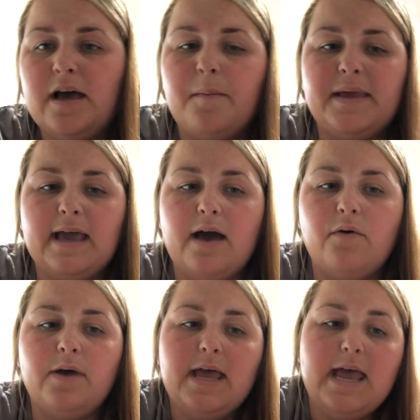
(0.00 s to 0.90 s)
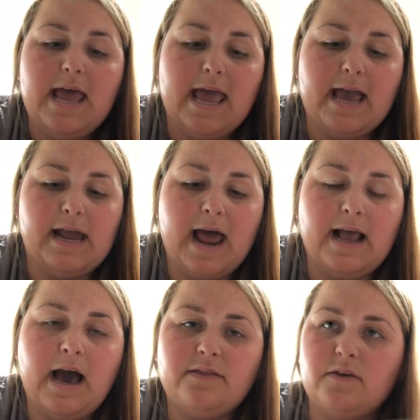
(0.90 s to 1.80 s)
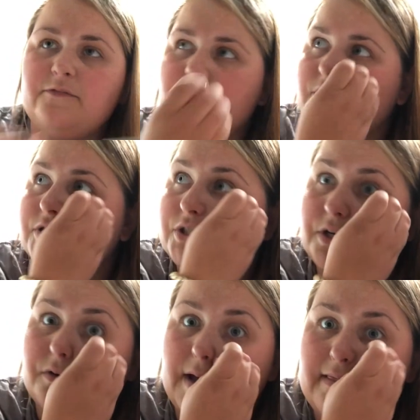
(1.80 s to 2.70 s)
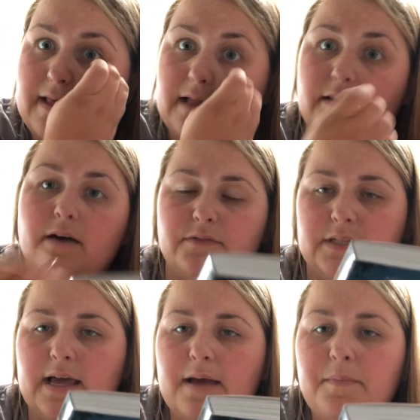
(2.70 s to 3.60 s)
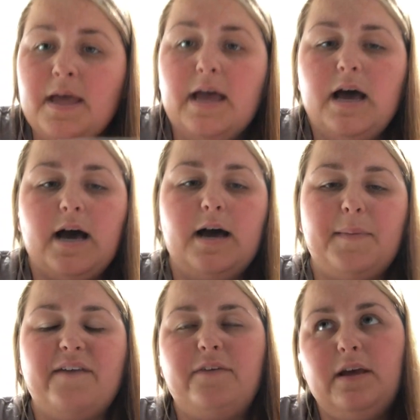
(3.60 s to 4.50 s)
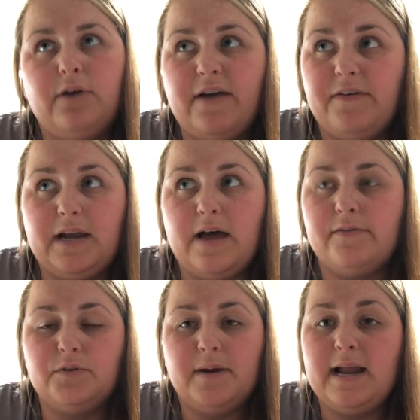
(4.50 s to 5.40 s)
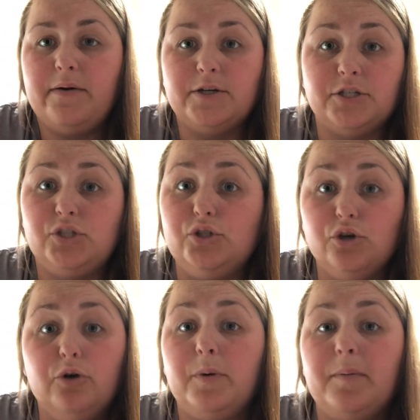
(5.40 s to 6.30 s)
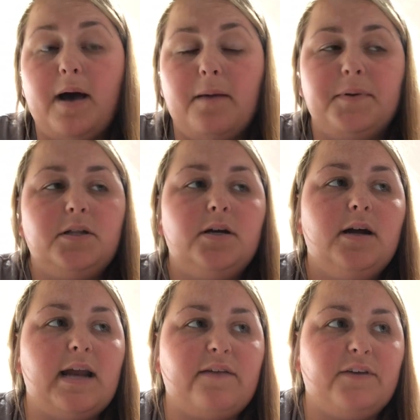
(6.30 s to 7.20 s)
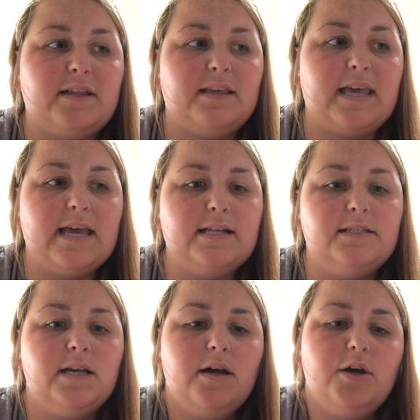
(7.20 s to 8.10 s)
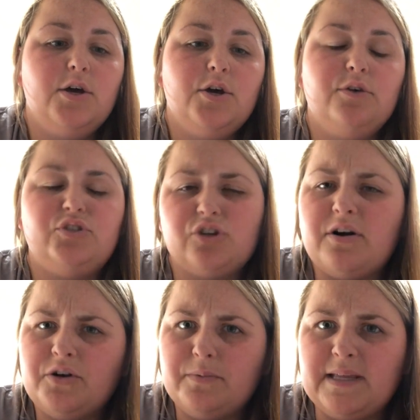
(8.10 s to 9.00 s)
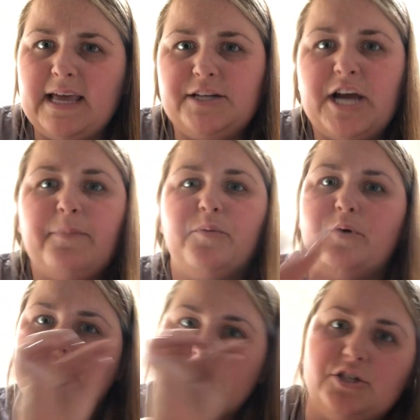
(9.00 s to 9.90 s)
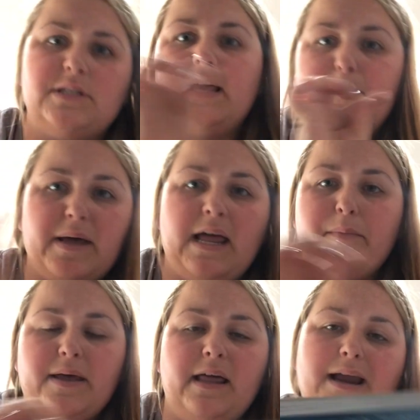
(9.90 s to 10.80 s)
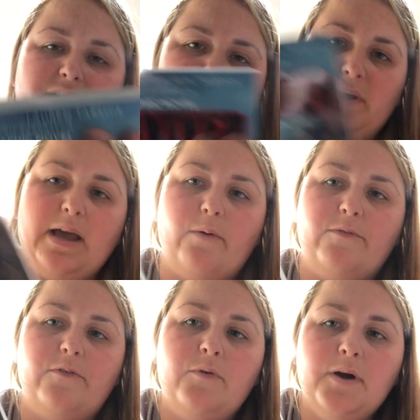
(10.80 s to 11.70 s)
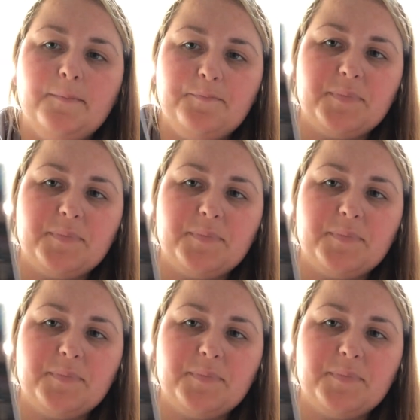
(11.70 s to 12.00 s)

coming out, and I got the first two and they loved them. I feel like graphic novels right now are just super popular, and I feel like the kids who struggle to read like chapter books and just line by line by line, it's really helpful for.